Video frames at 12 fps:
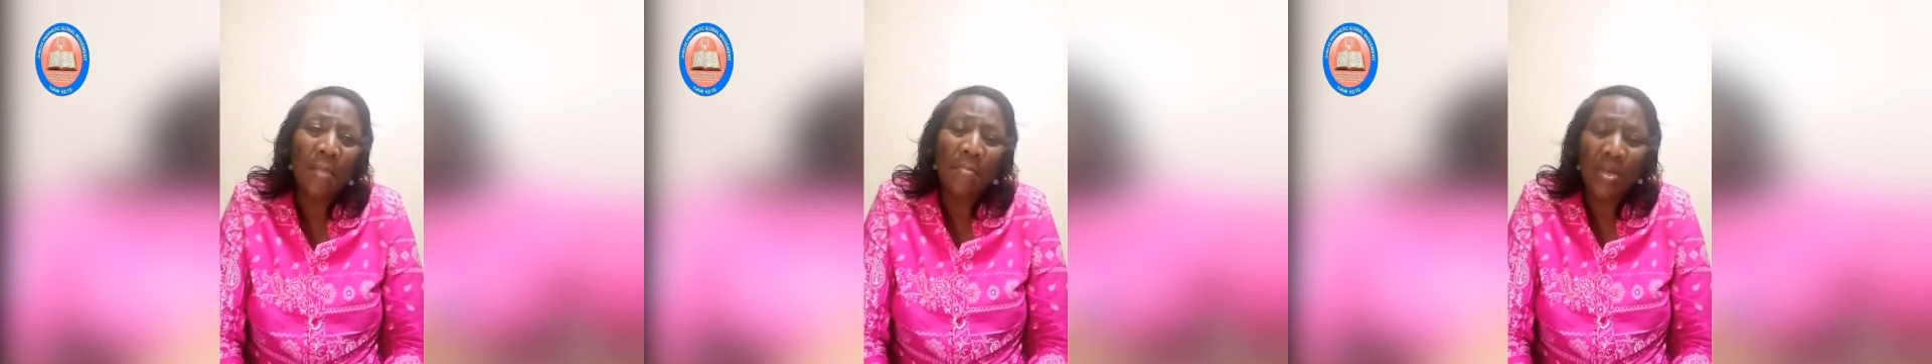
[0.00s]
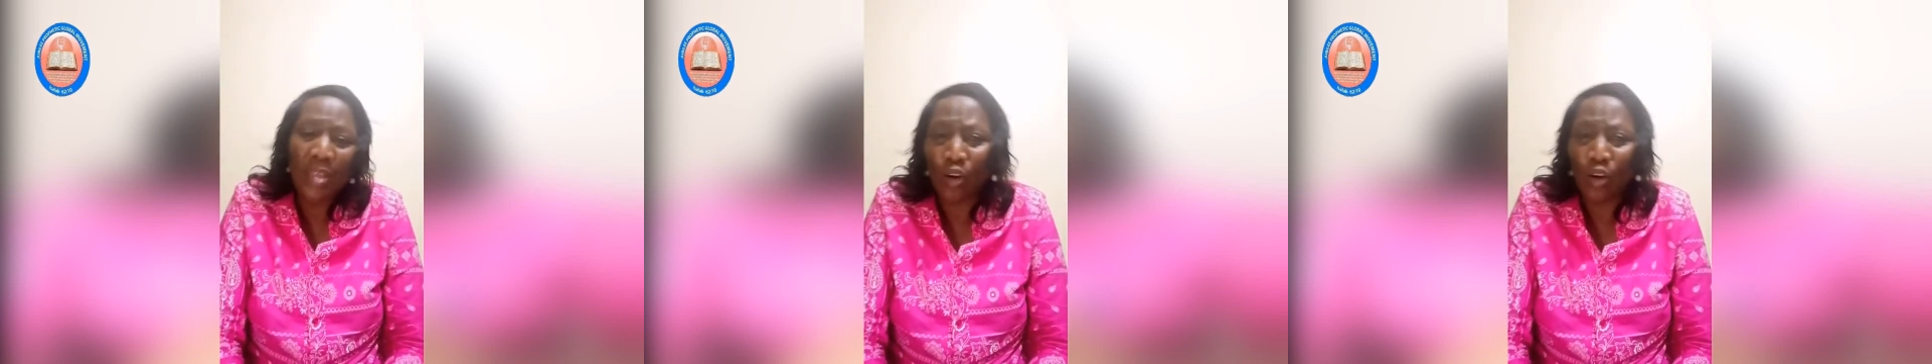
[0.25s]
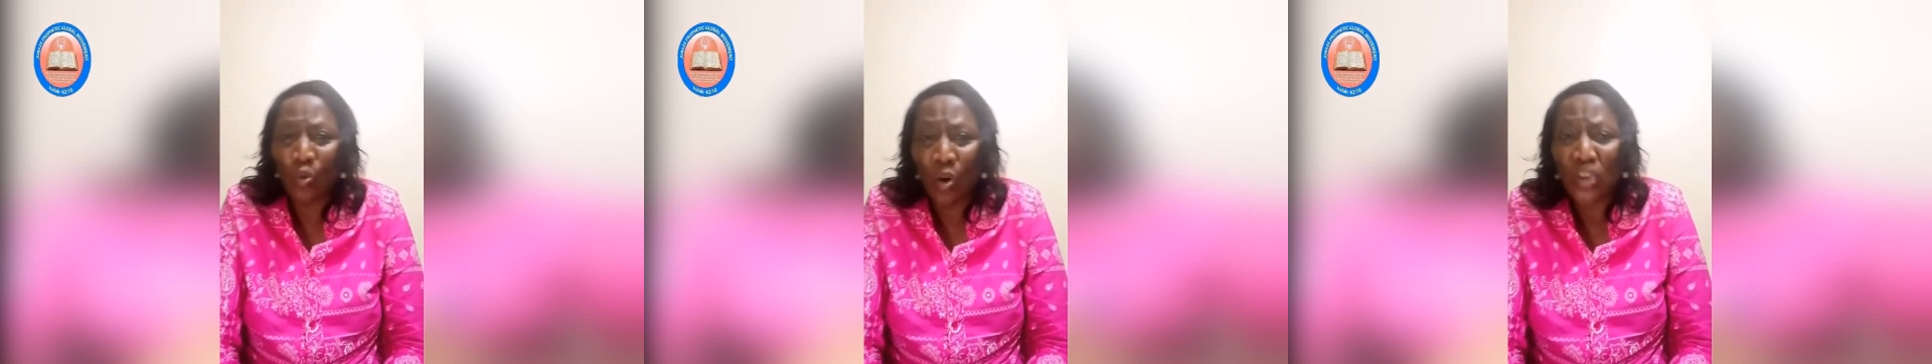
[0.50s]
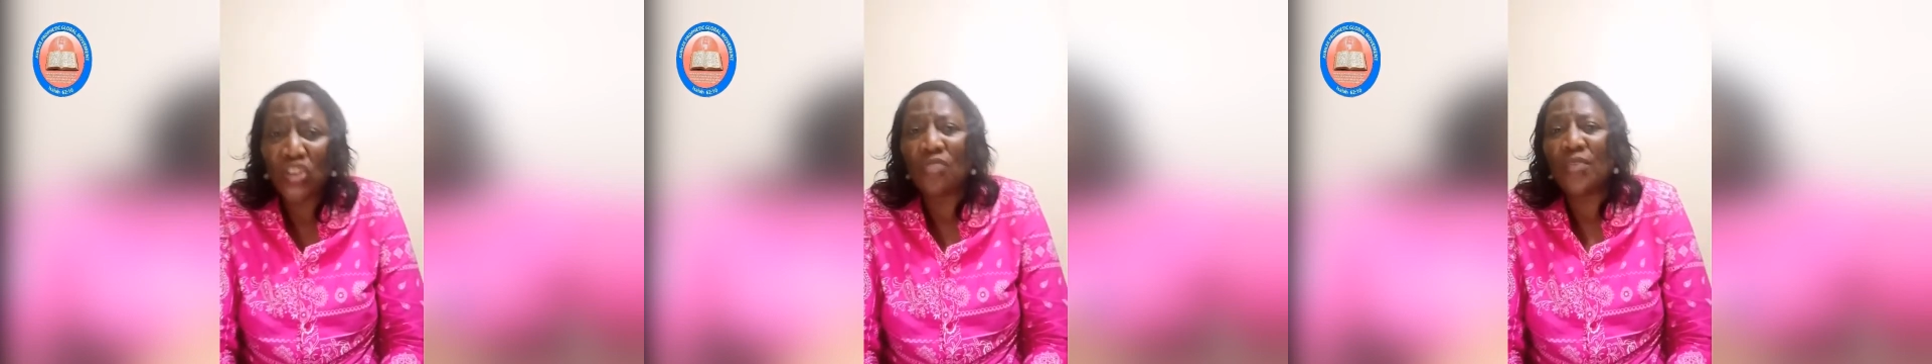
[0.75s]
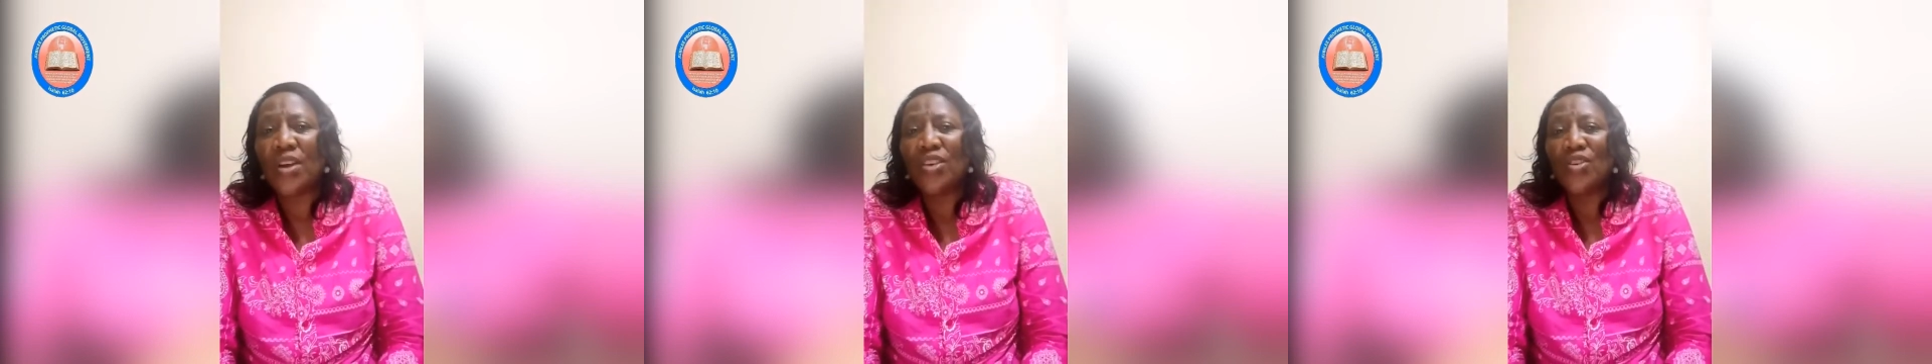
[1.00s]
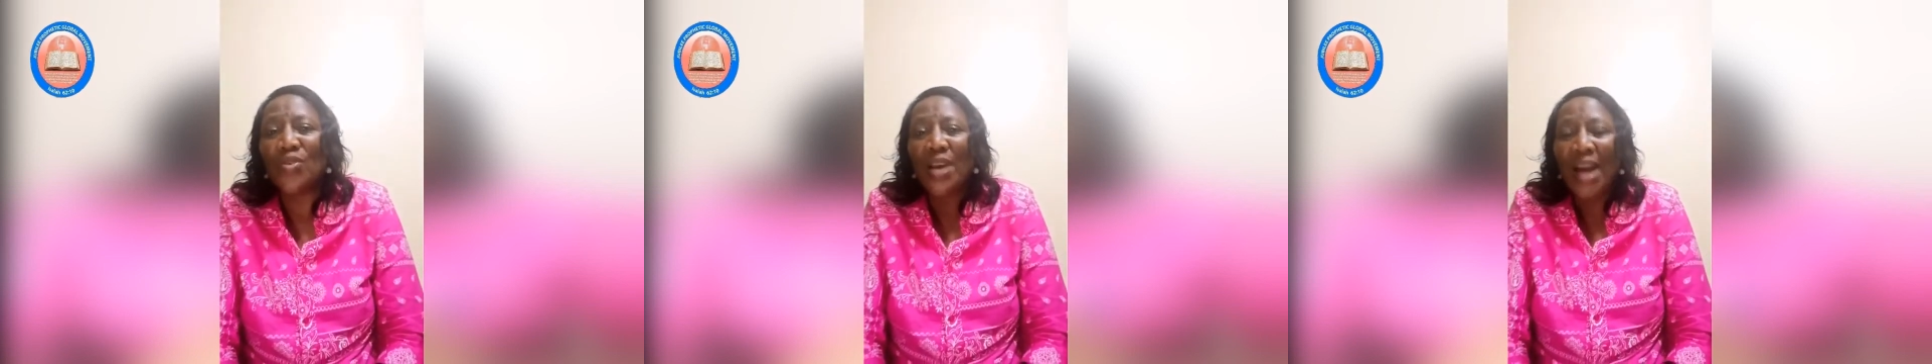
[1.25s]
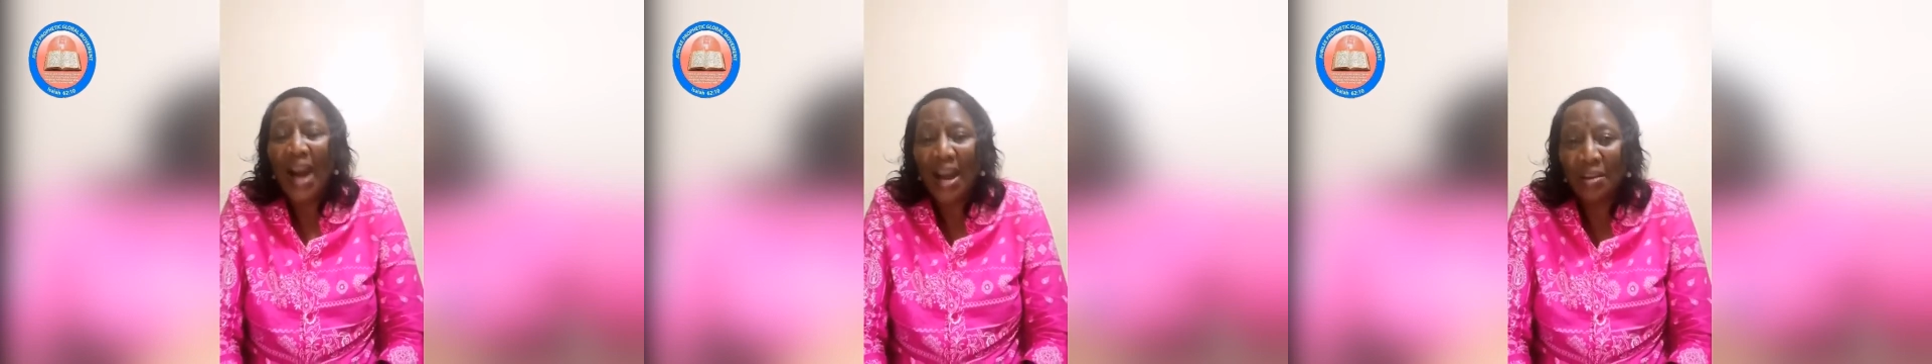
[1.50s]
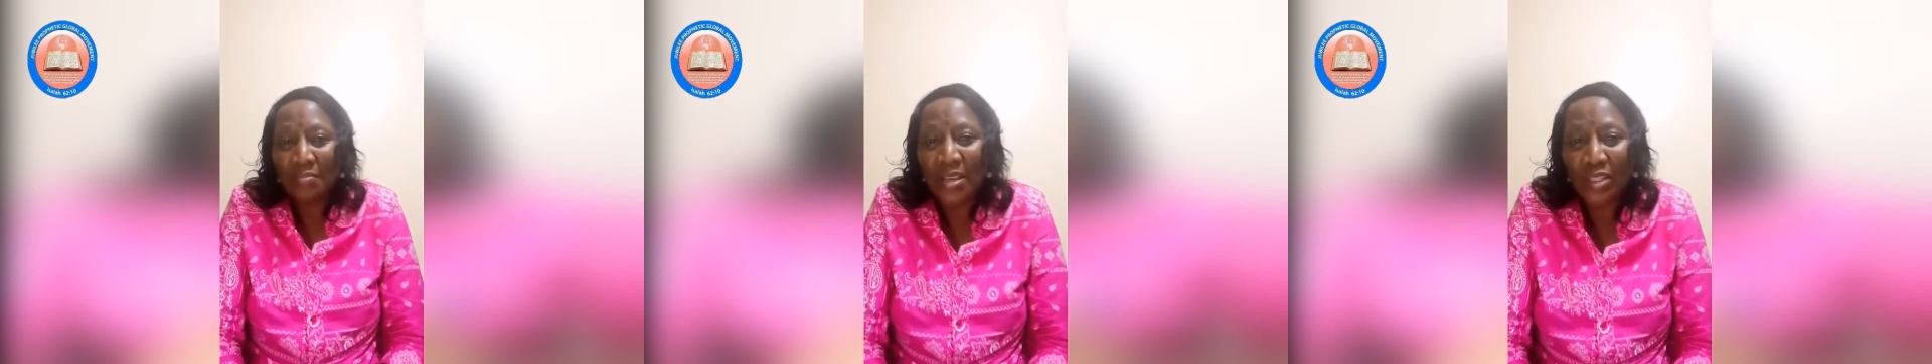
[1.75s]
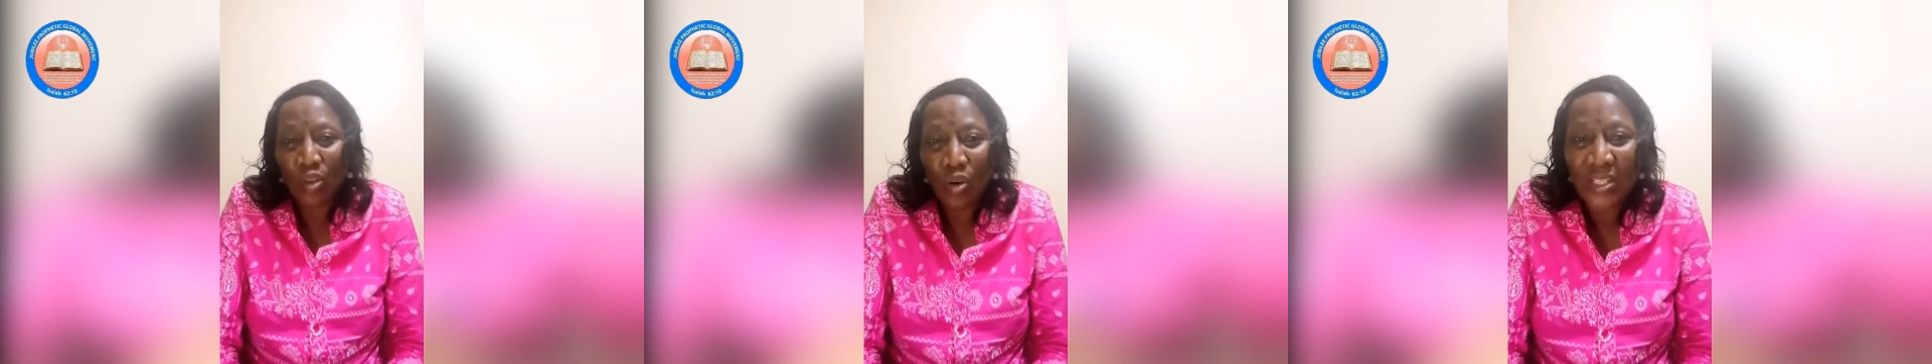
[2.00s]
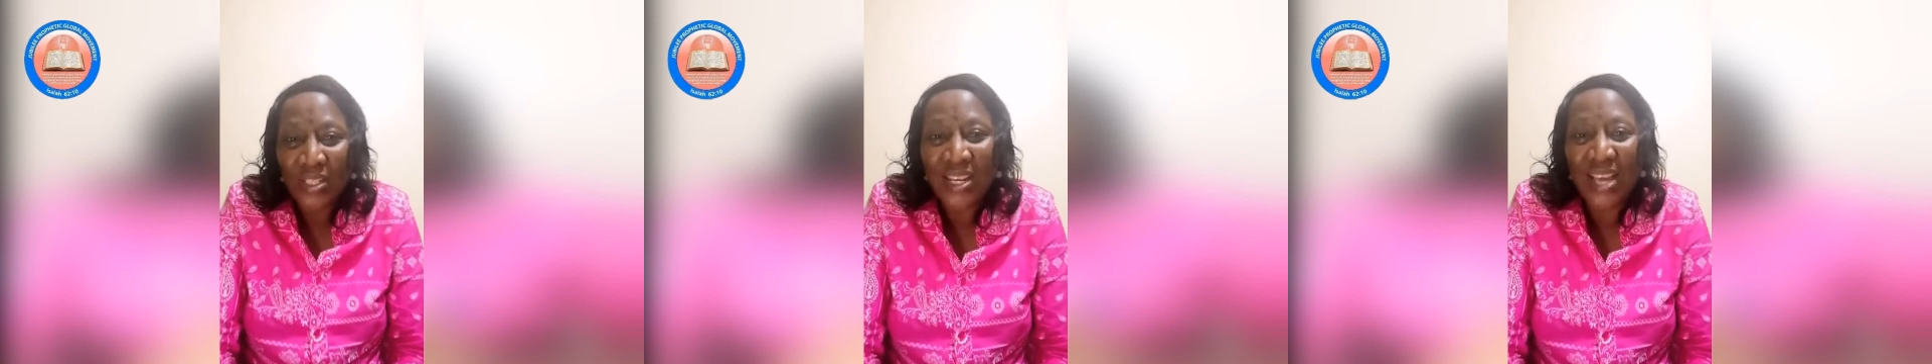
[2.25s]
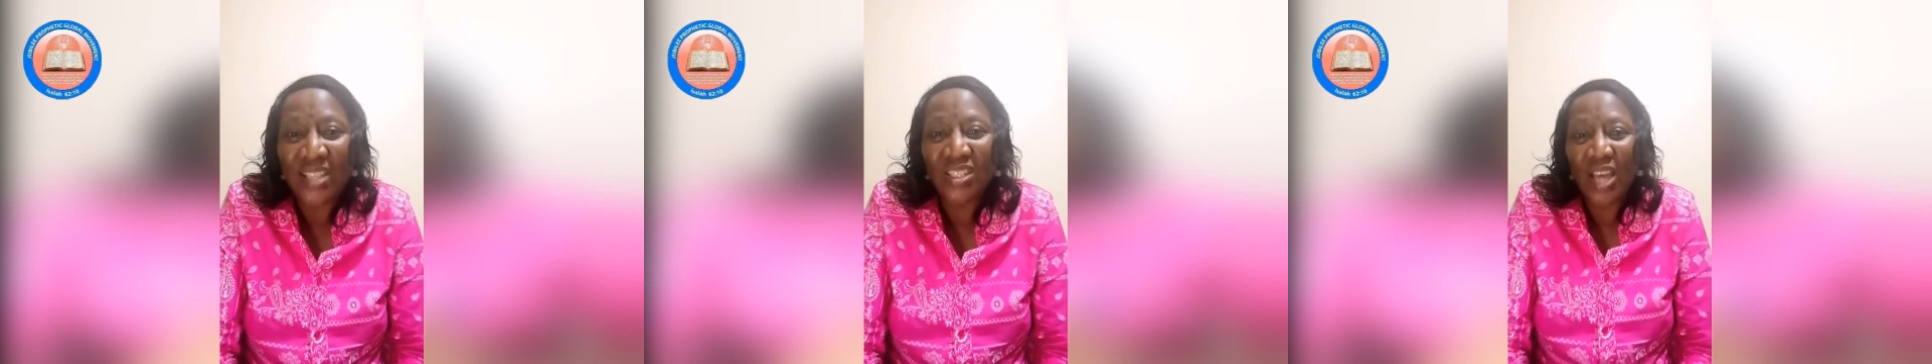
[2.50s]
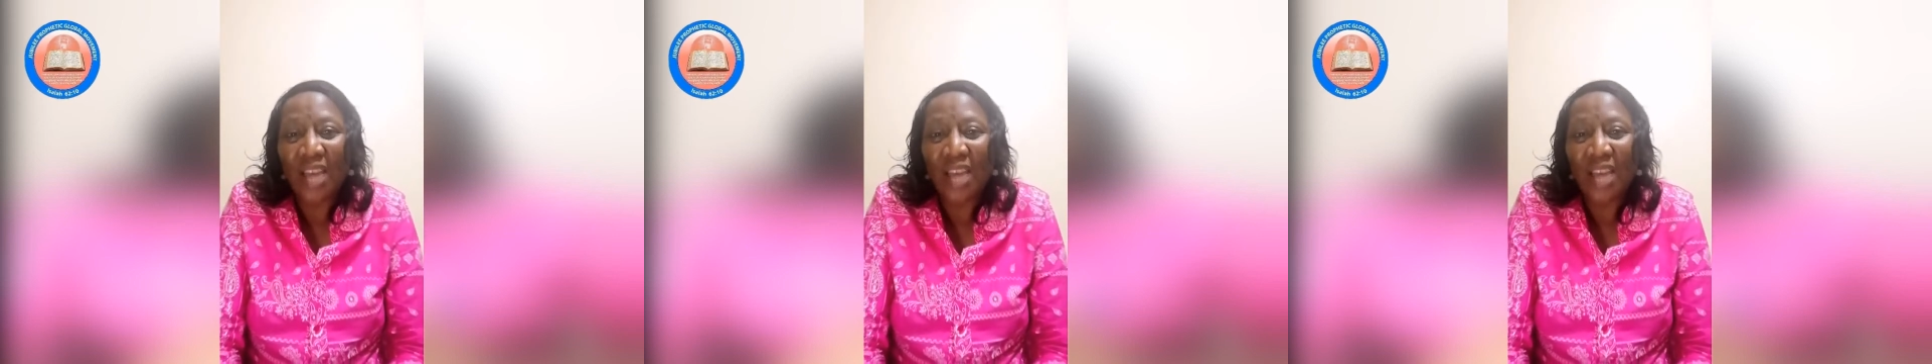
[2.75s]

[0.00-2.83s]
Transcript: May the Lord watch over you. And may His countenance